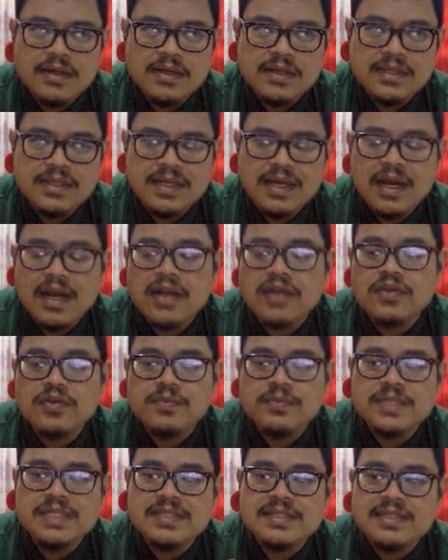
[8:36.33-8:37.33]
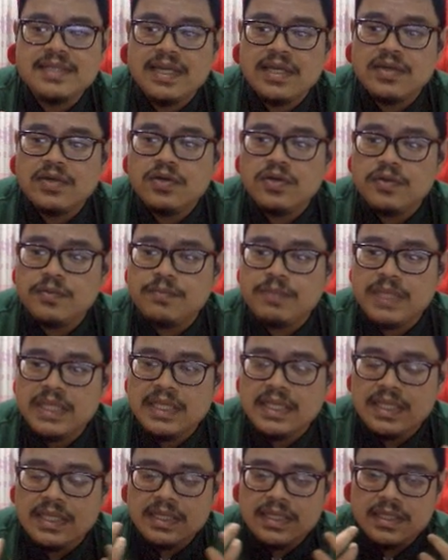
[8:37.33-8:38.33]
the arguments that could
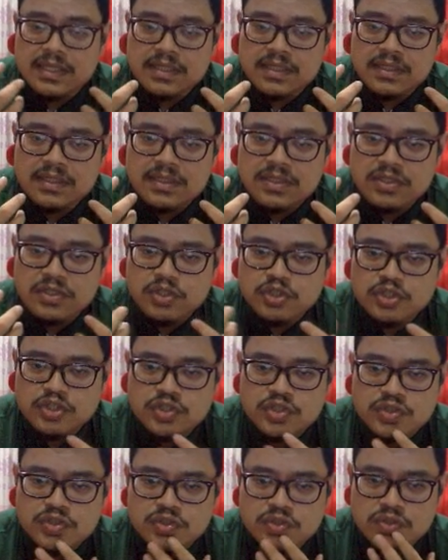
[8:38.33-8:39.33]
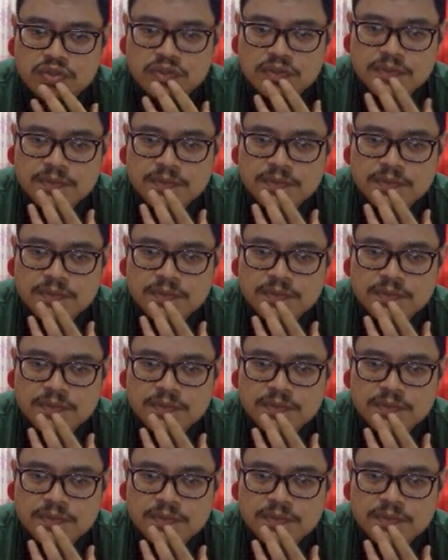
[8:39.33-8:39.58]
be used to